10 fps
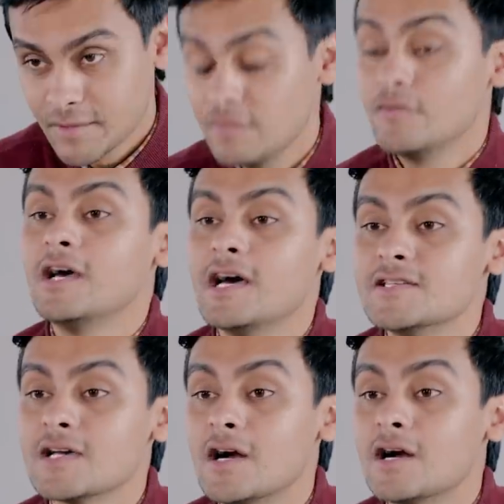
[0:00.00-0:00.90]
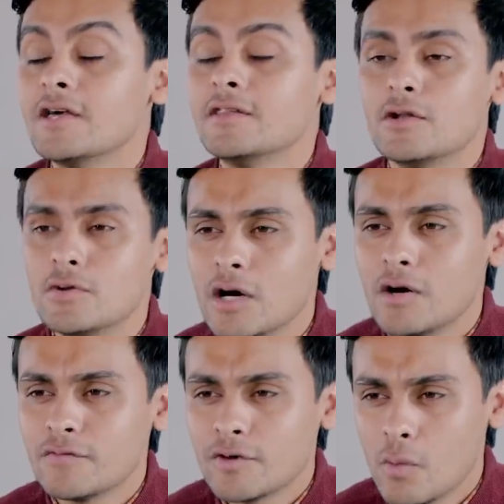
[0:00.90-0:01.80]
if you guys are in the
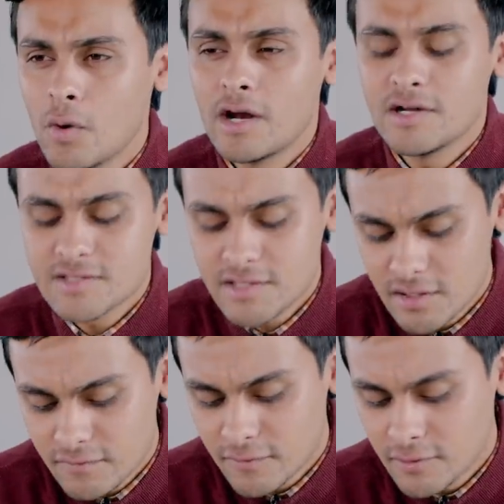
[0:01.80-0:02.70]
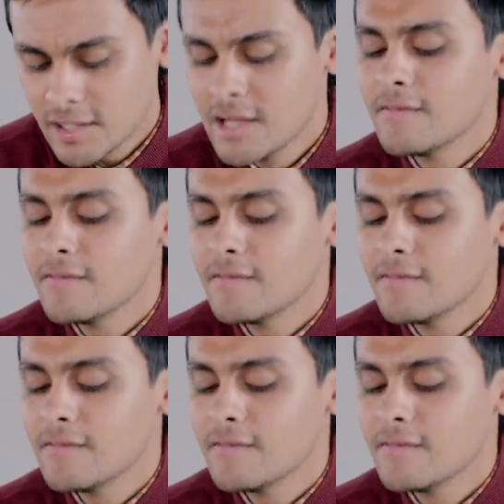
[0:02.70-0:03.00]
lookout for a wireless earphone,